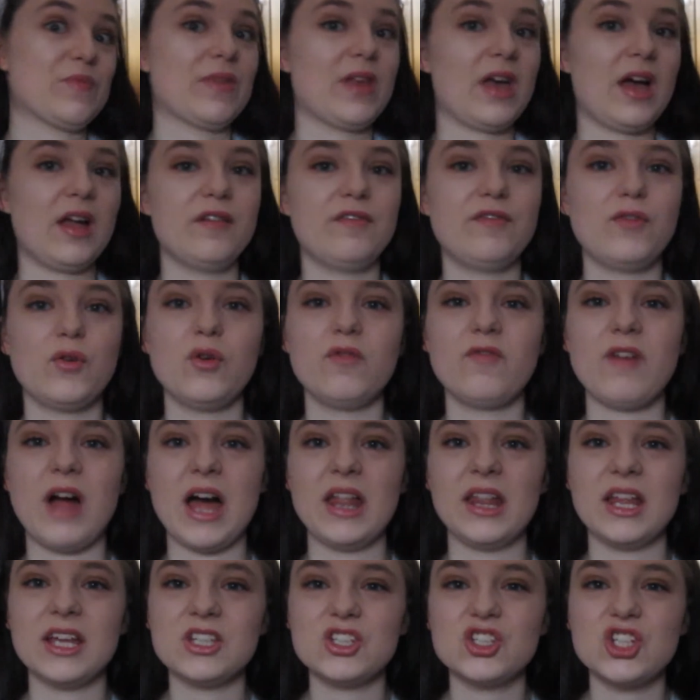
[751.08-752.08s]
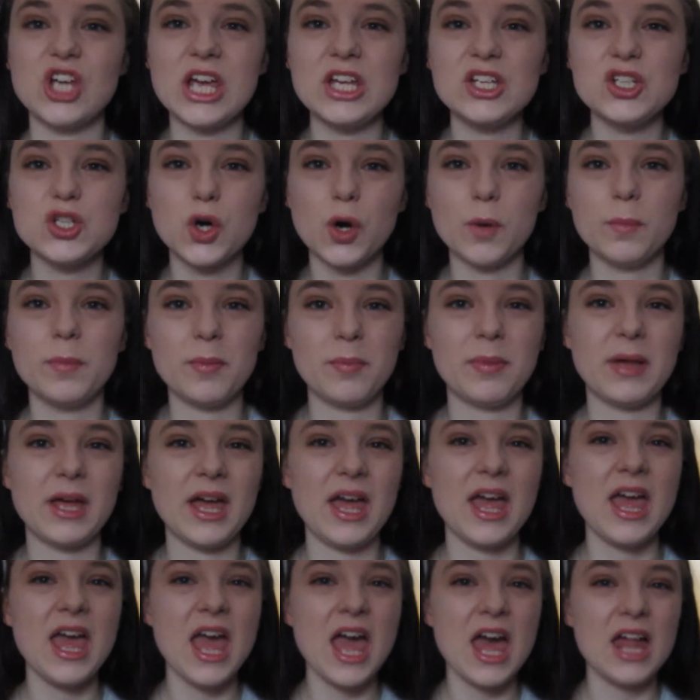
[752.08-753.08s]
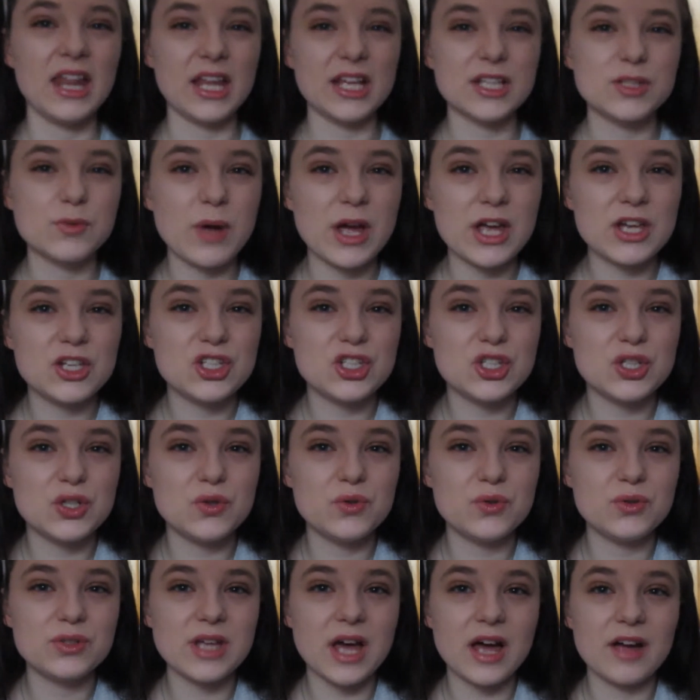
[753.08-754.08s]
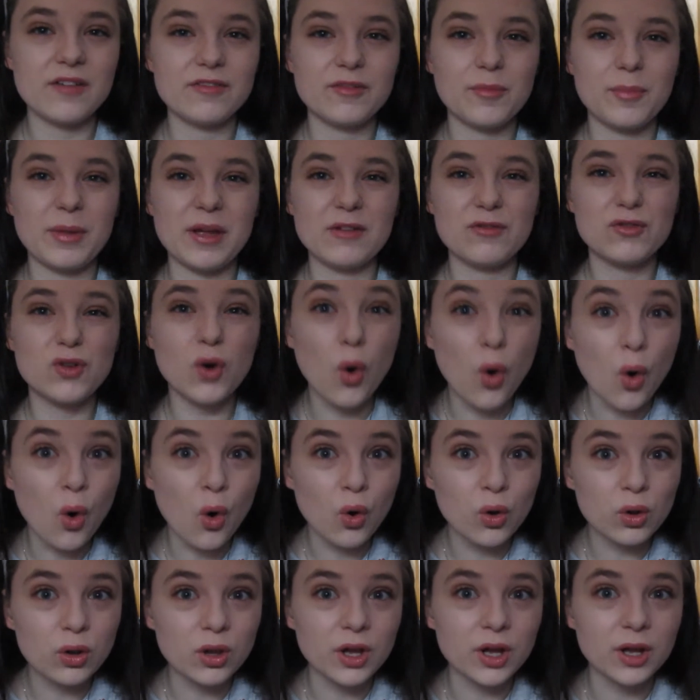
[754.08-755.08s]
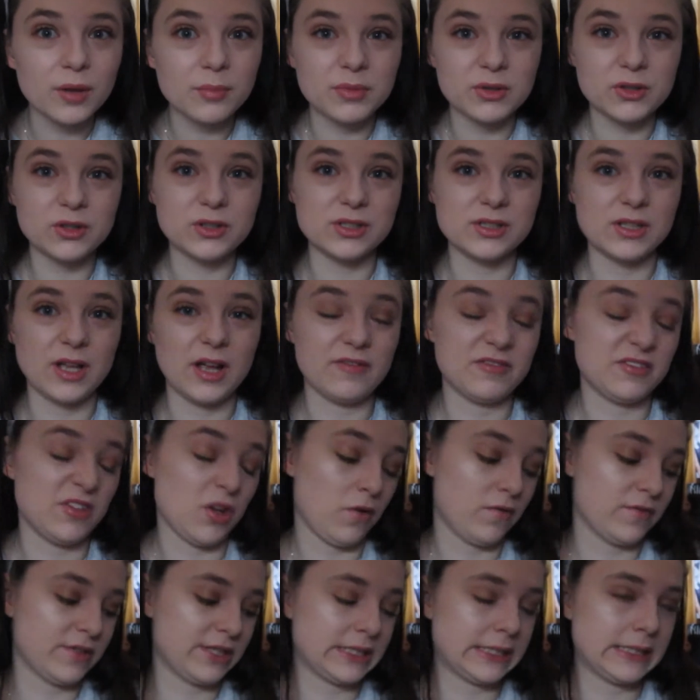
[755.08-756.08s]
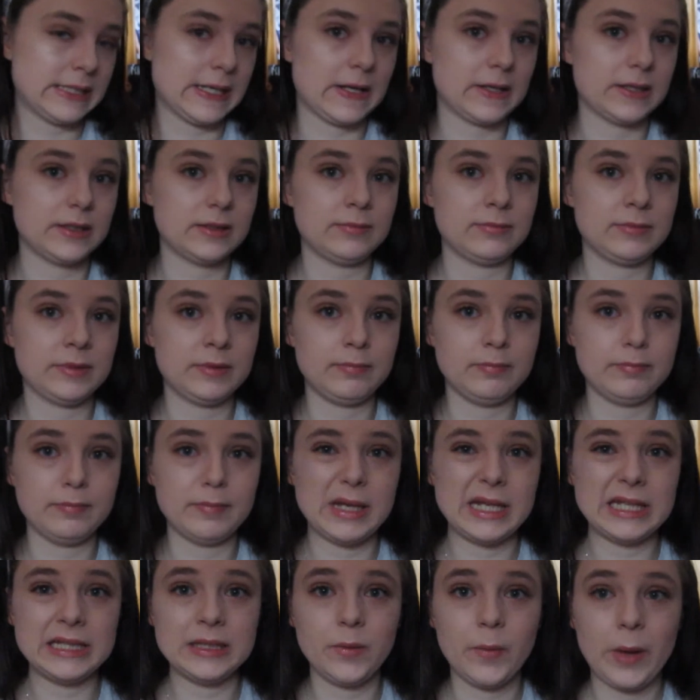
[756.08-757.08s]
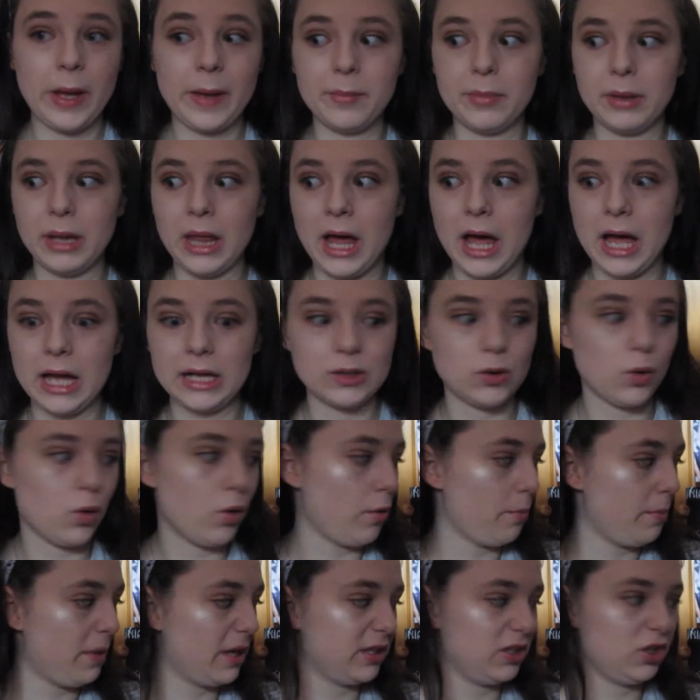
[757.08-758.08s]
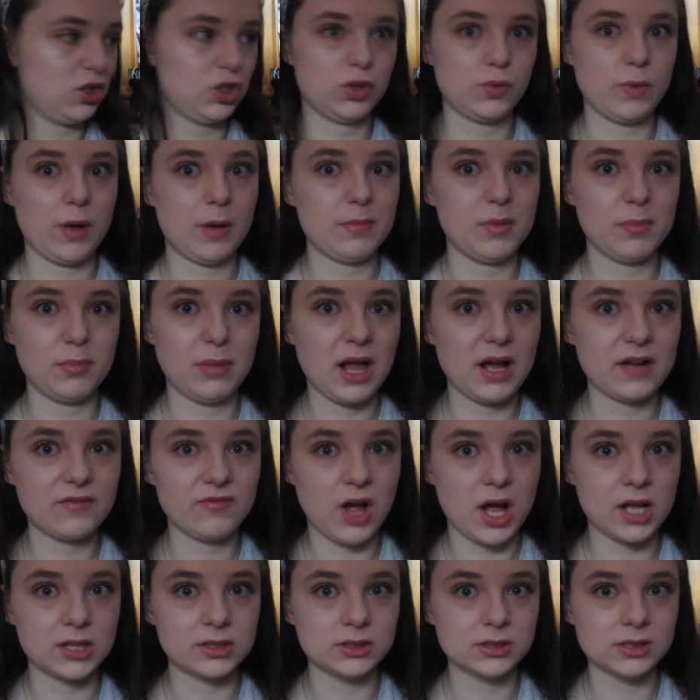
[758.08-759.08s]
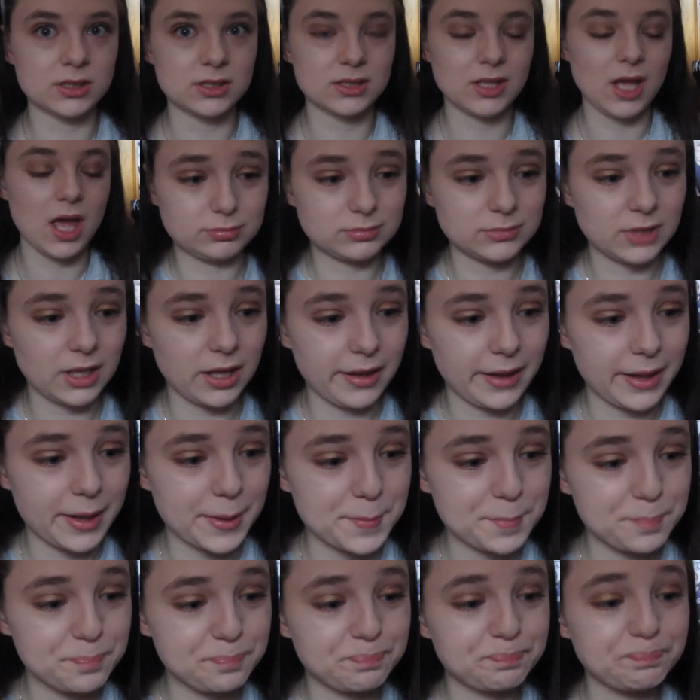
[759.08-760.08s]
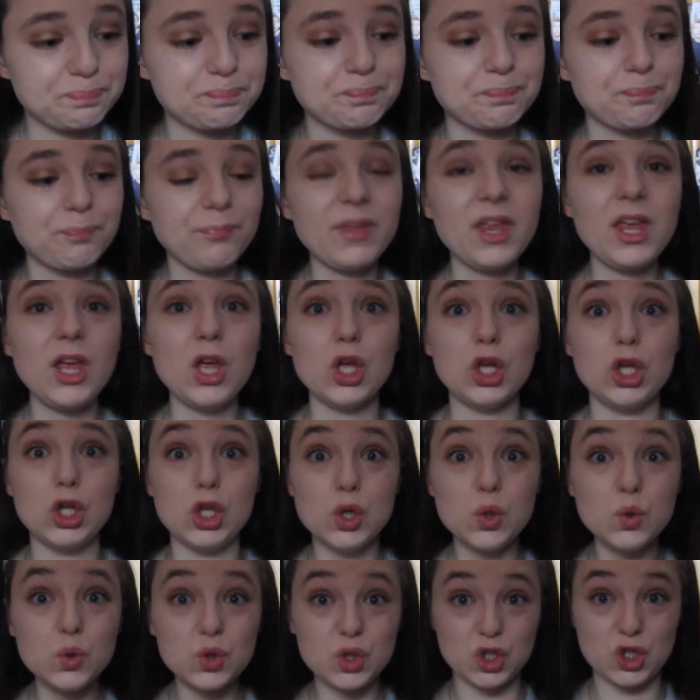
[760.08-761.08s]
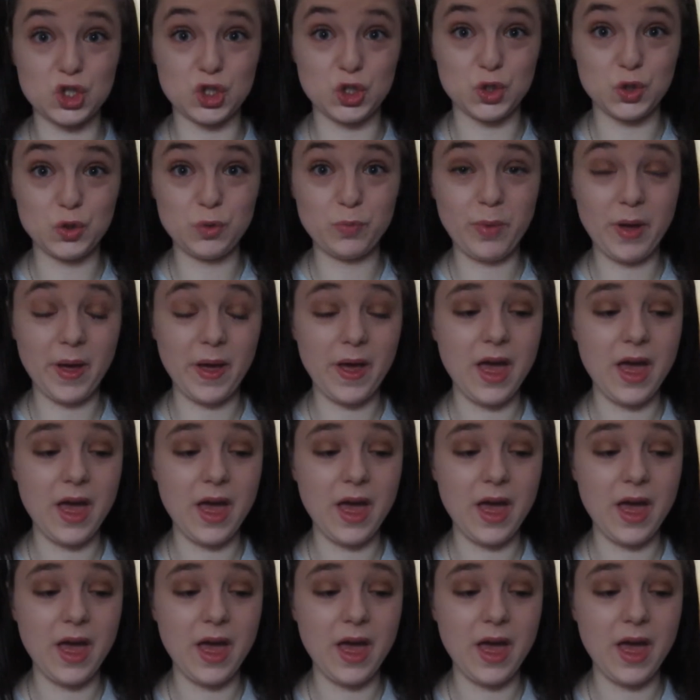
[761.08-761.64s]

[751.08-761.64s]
and I thought, right, let's change it up a bit. Let's wear shoes that have a bit of colour, because obviously I mainly wear black, or mainly just wear my black Vans. YouTube,